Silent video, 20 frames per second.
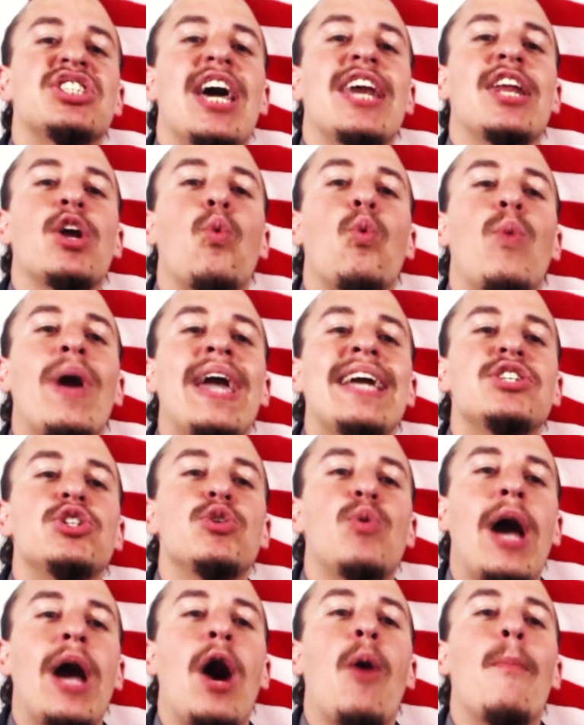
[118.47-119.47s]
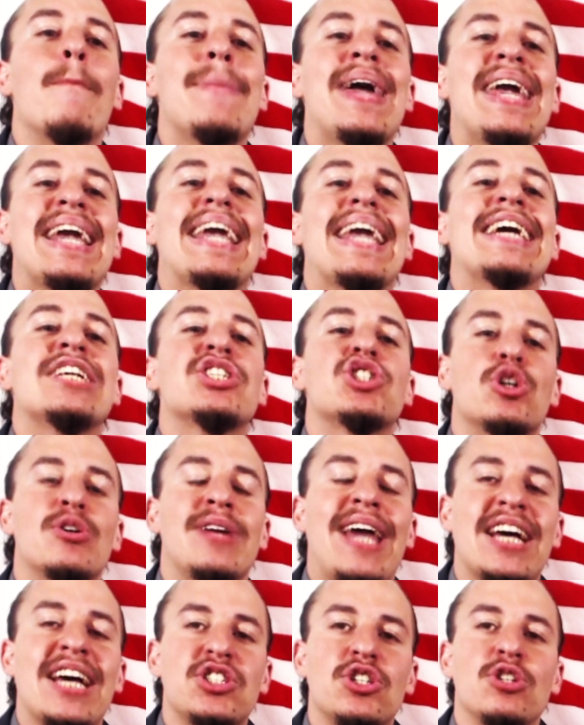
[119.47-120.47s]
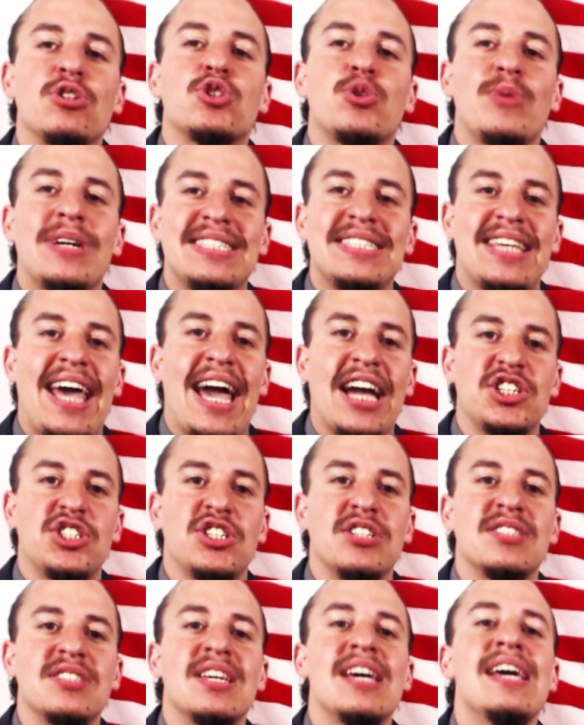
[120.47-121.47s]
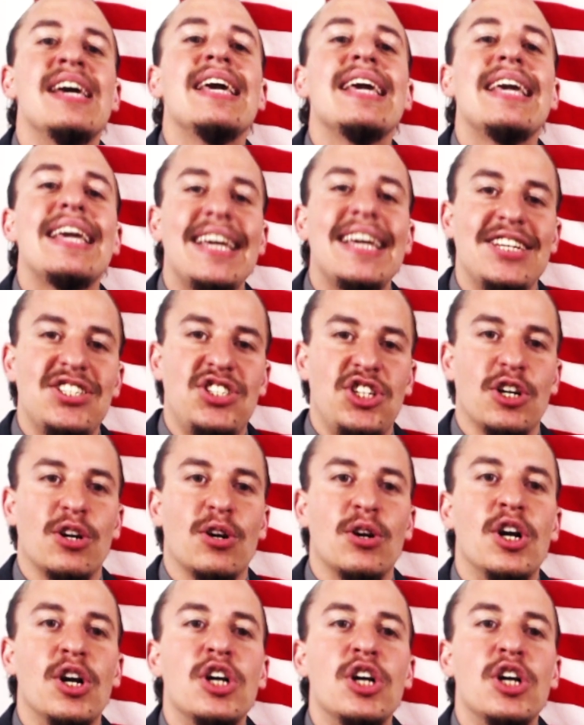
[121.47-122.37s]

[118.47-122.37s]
and a way to help make international transactions easier.